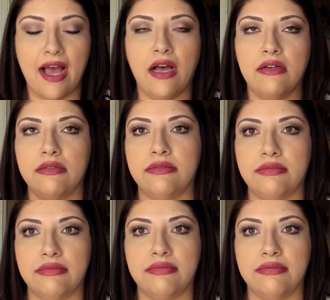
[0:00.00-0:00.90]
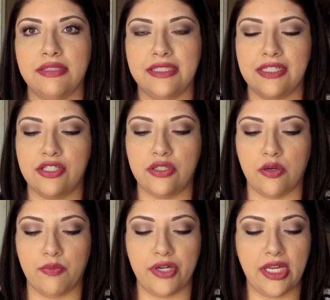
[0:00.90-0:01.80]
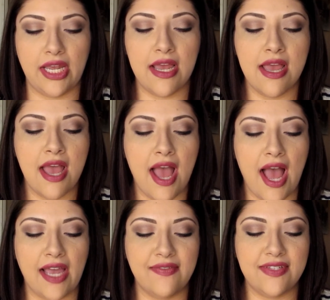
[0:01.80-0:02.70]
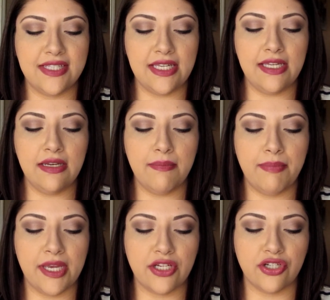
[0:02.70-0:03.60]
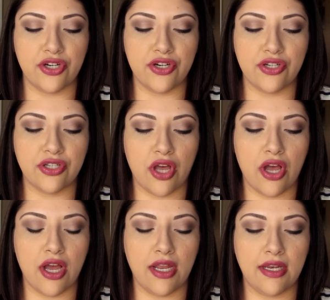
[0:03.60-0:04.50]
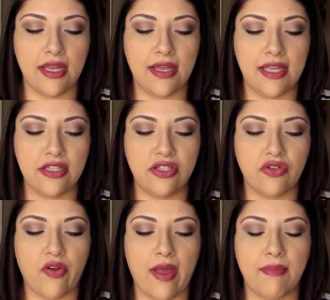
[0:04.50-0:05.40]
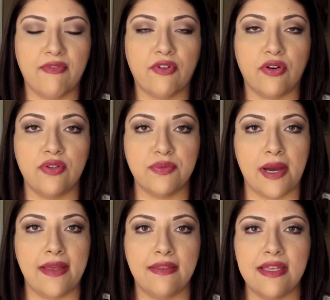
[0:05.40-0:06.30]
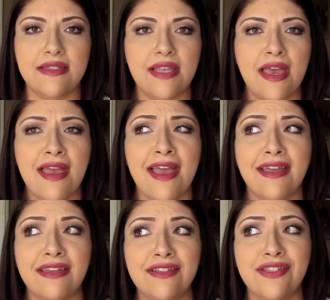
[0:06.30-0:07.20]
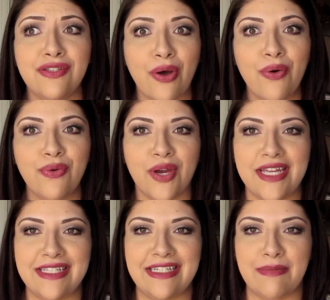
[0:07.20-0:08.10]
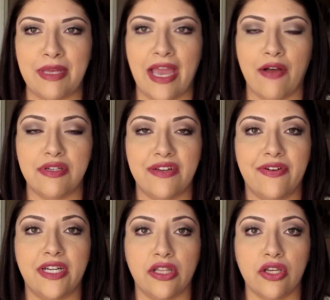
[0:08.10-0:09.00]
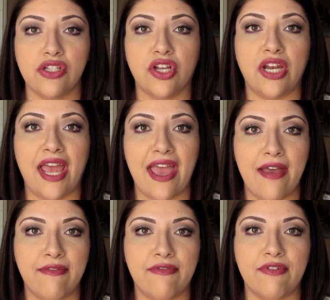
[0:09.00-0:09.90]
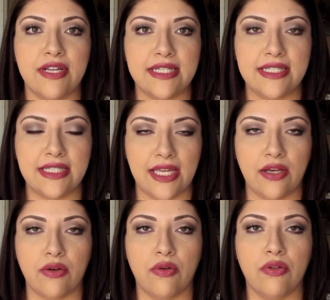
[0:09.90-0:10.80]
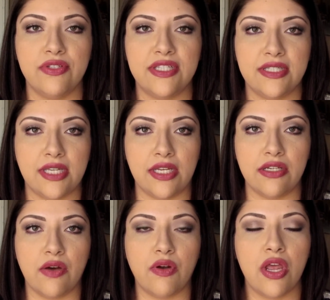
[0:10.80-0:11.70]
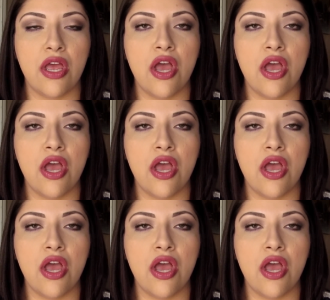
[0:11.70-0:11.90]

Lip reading: Oh, this is so pretty. I've seen pictures on Instagram of girls wearing this, and it's so crazy to me how different it looks on every single skin tone.